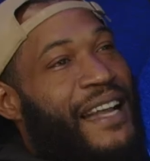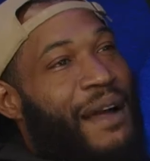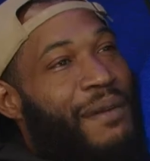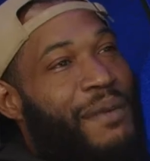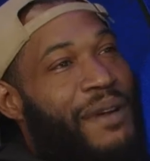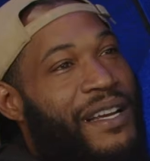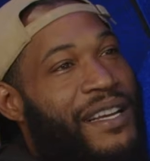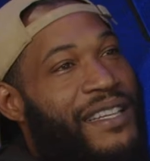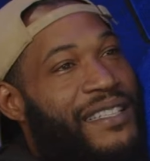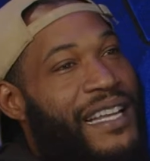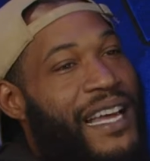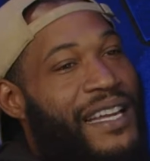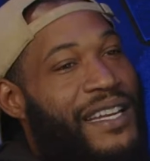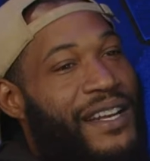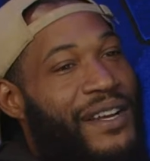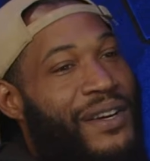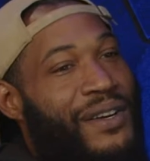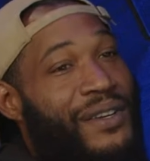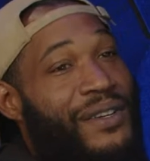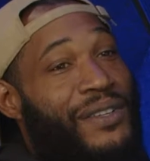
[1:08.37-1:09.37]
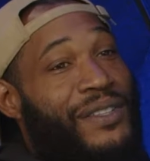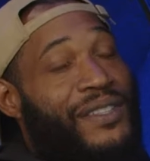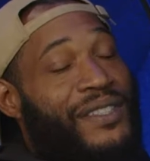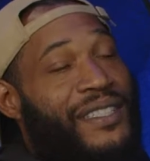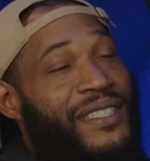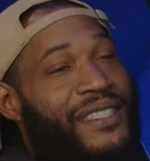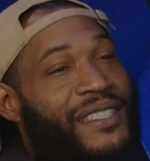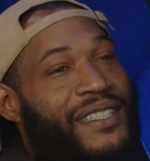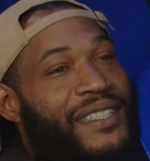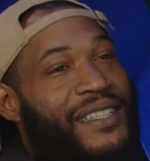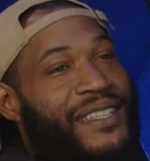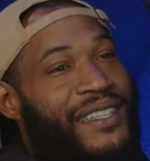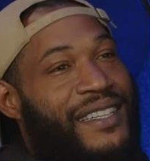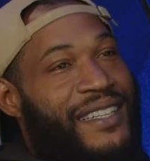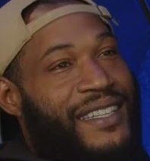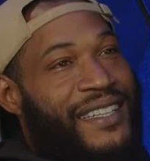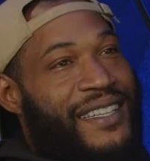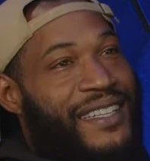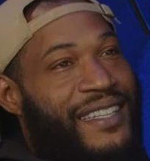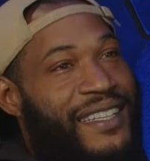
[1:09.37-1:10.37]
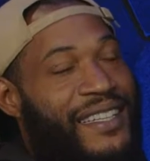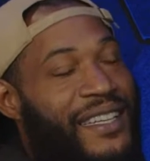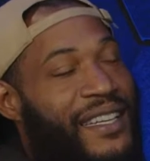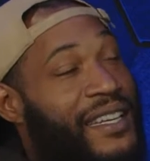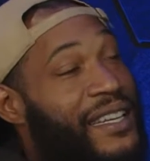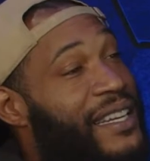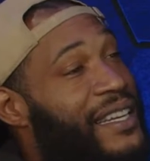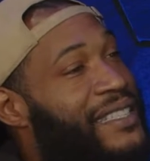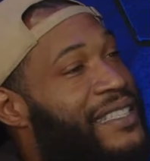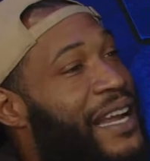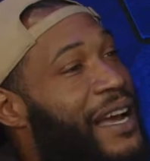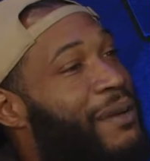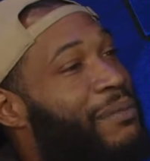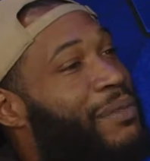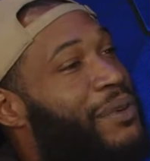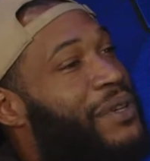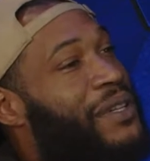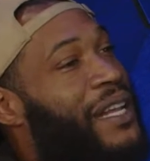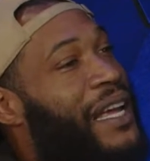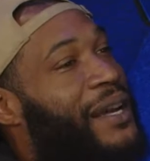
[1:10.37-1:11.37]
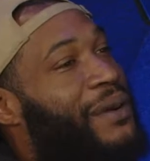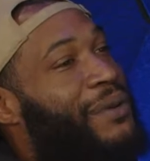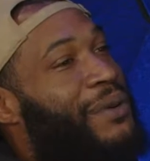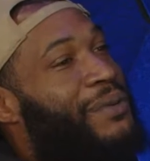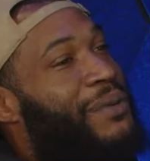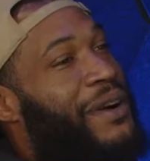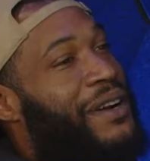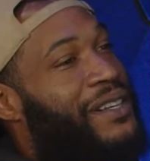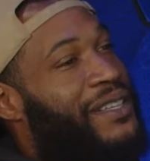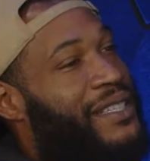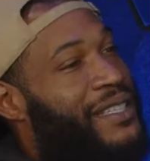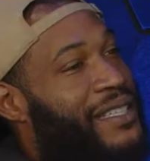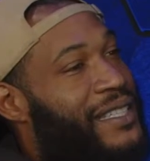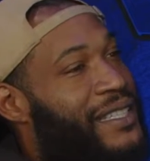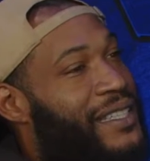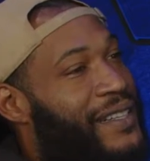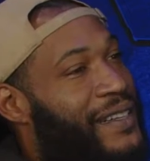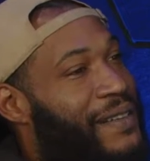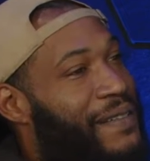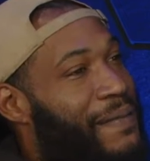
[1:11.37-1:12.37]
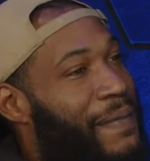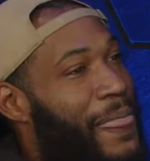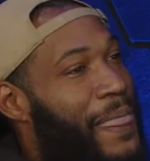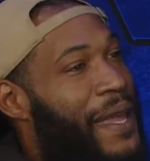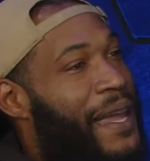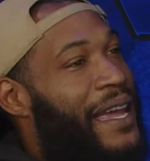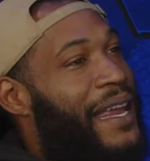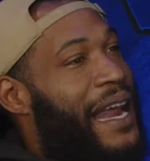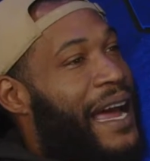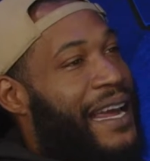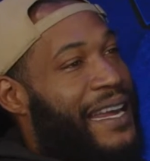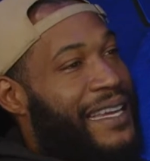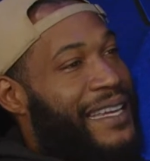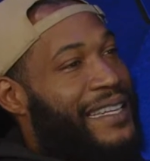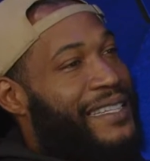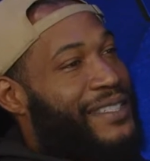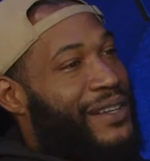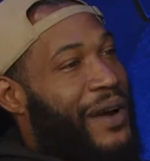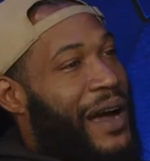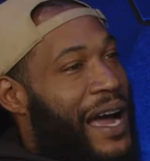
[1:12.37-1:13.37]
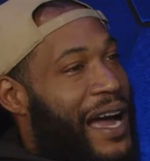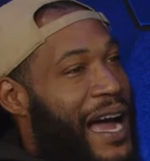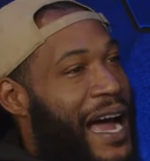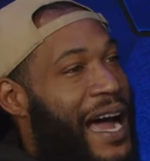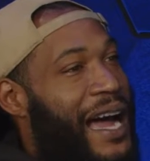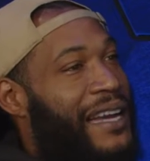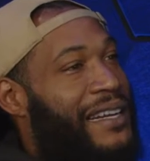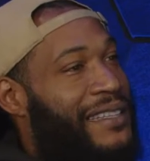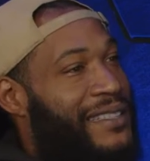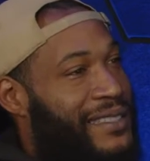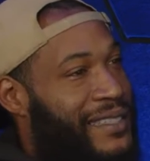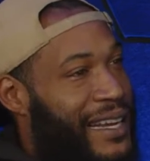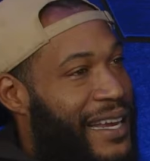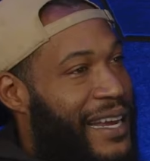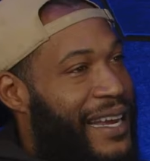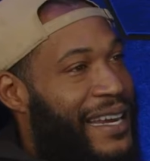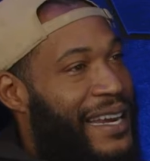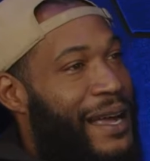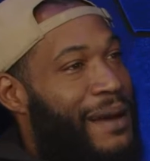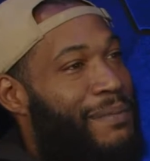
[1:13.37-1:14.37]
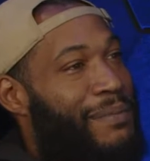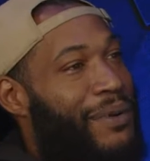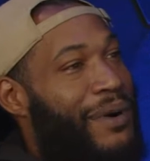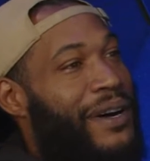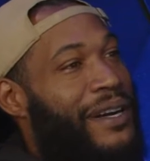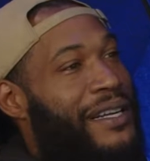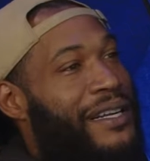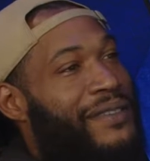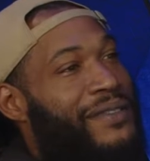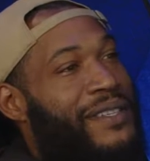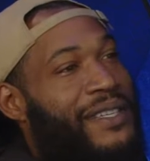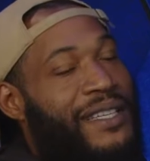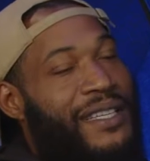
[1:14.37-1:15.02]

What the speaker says: because I know kids not built like we were. And I guess, so I understand that part of it.